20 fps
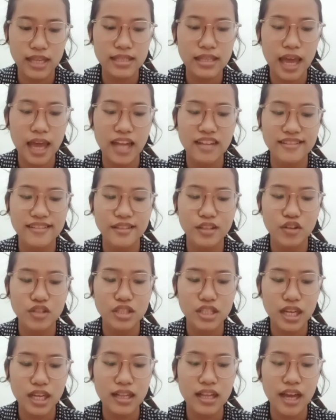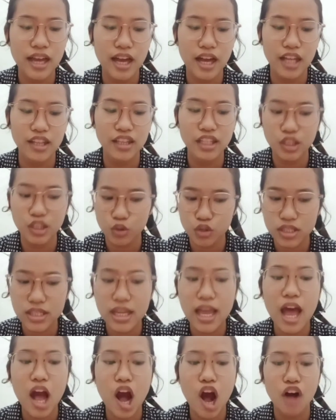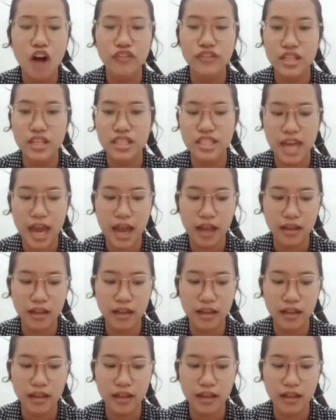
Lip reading: and social attitudes of the child.